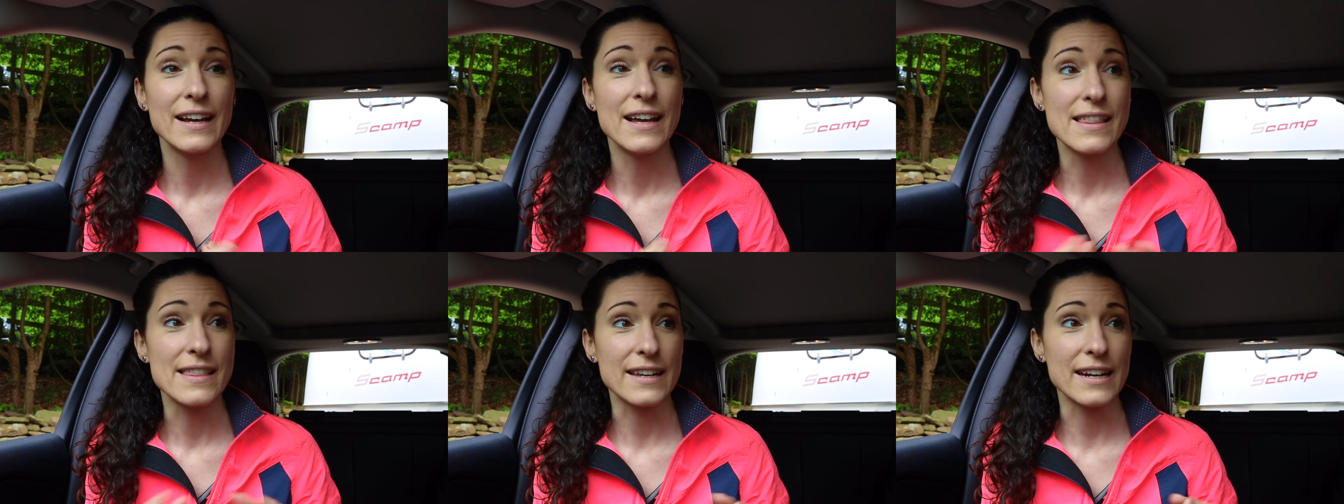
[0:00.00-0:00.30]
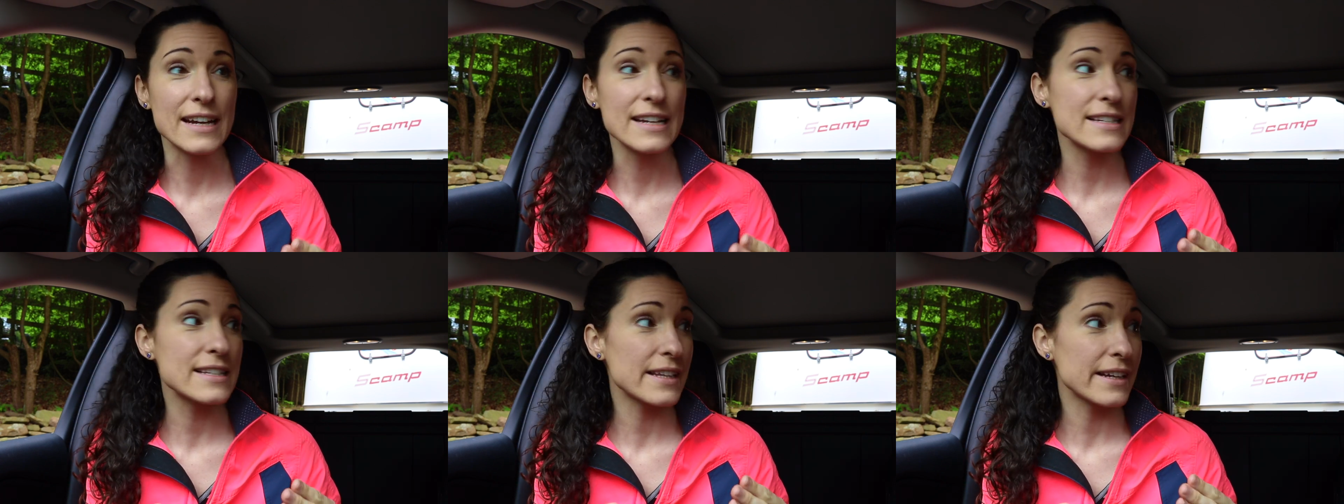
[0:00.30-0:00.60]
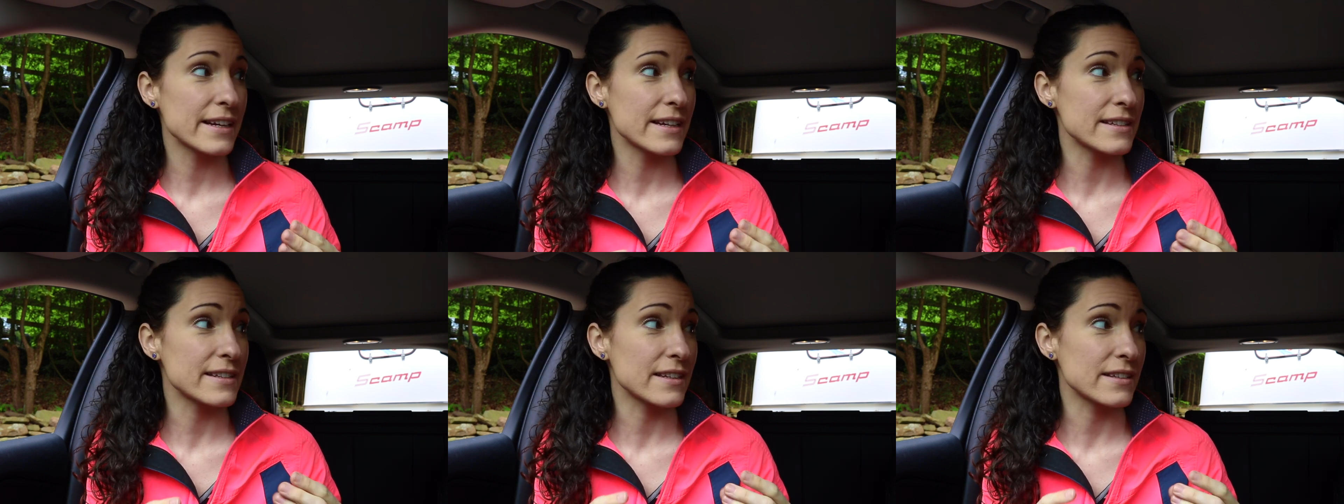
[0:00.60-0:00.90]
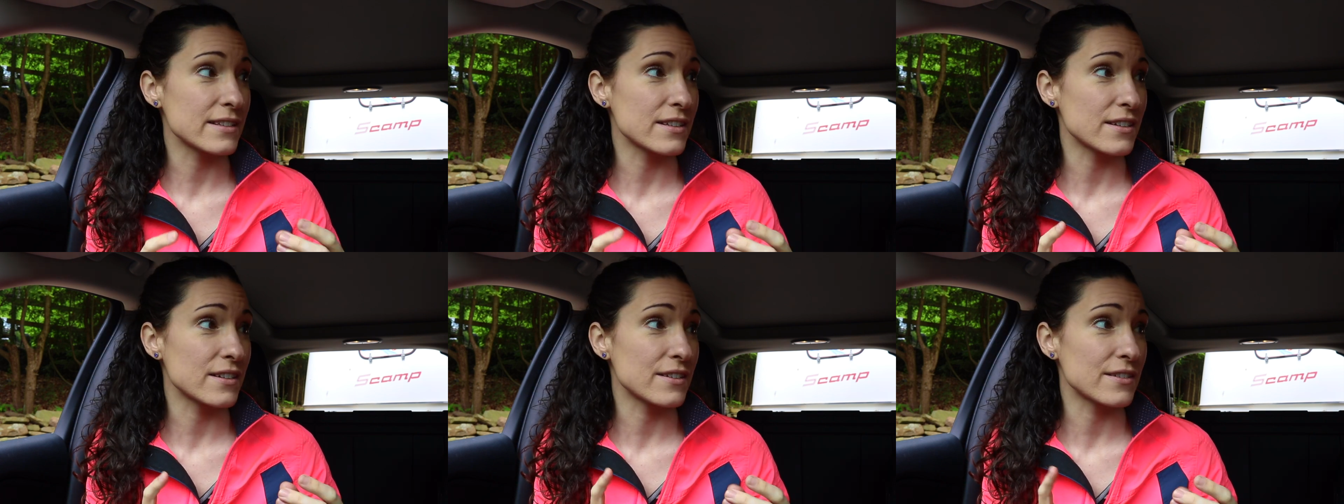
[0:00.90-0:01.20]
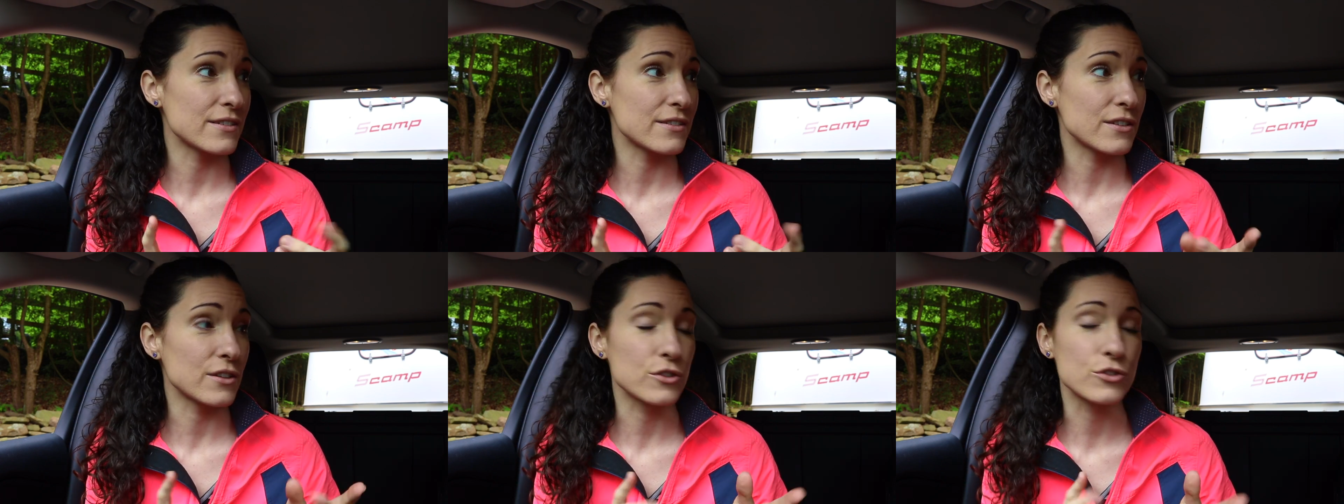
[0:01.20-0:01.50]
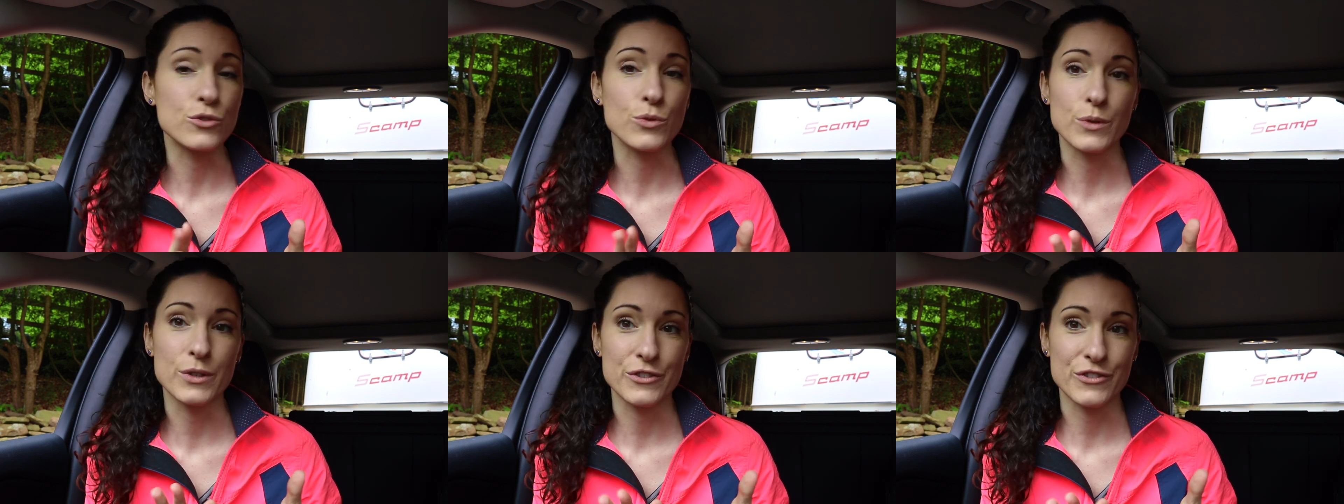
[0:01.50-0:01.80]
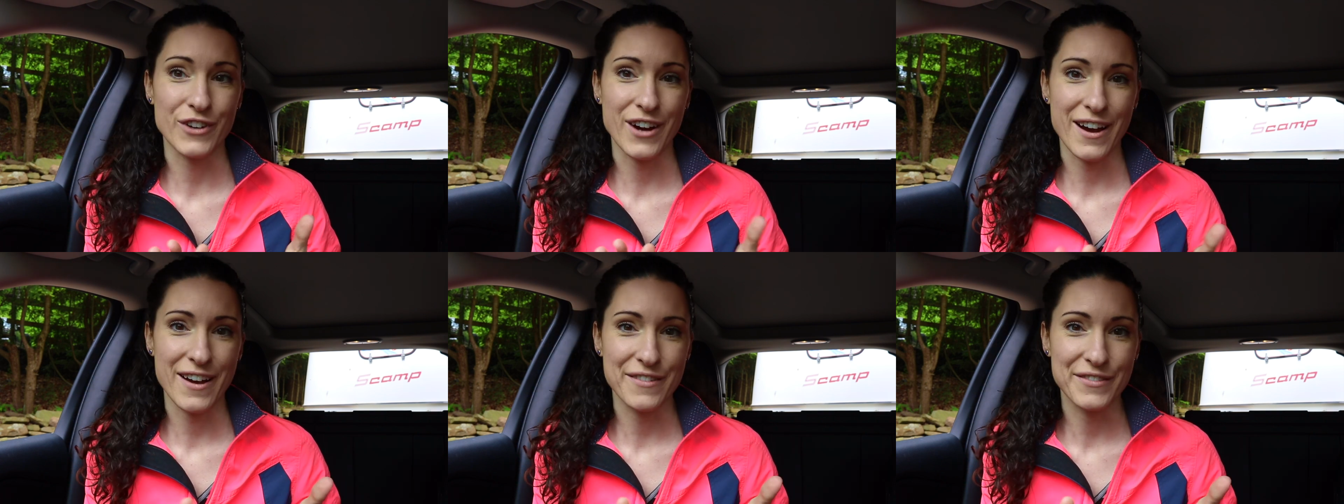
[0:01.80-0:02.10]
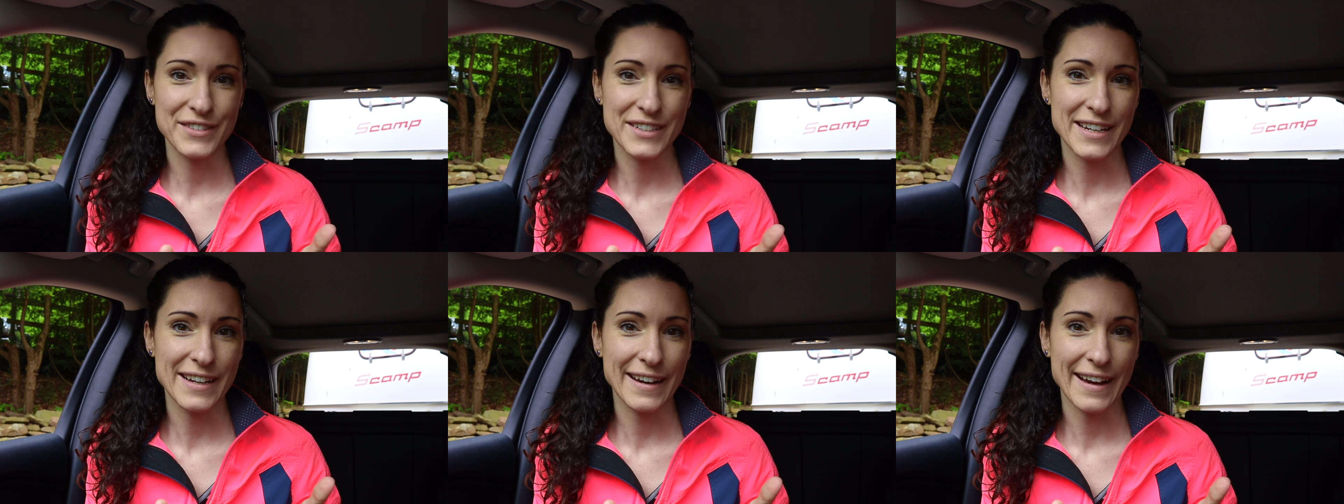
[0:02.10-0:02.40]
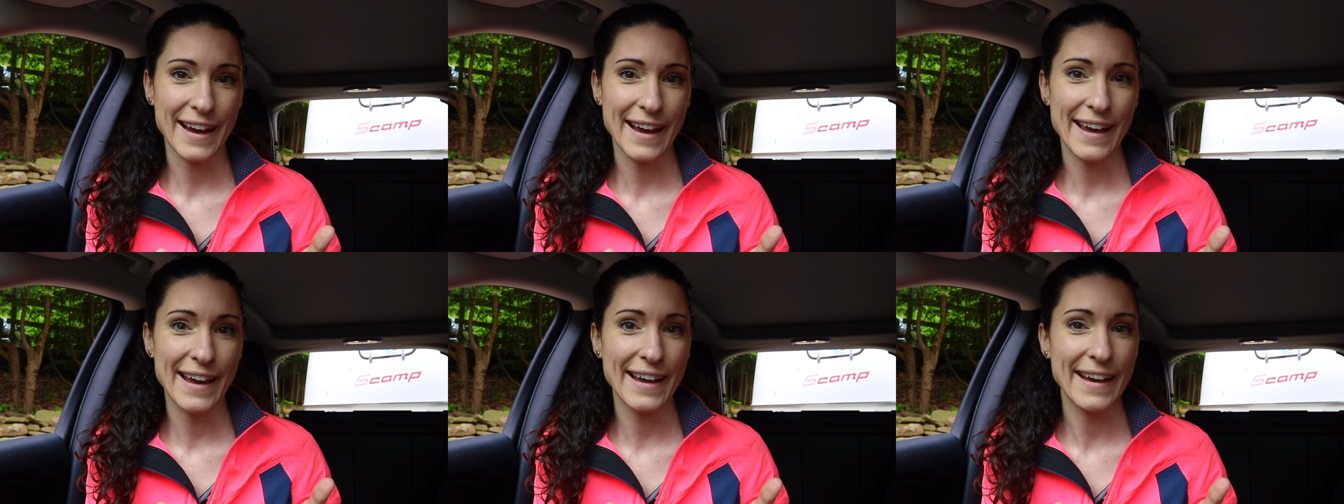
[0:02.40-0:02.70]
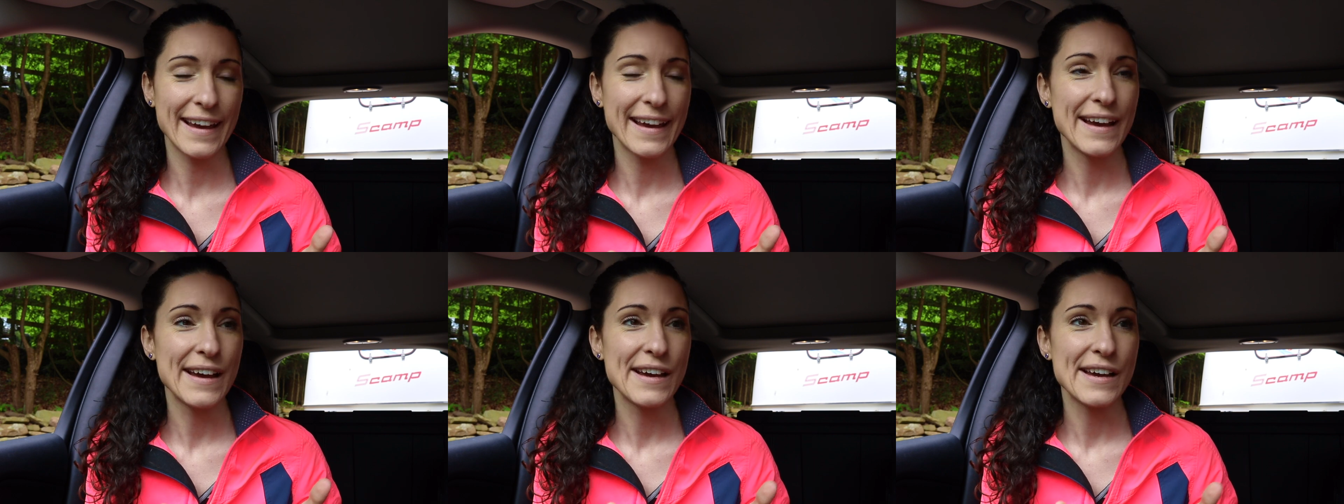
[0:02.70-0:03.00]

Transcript: the nice thing is it's a, a short drive today.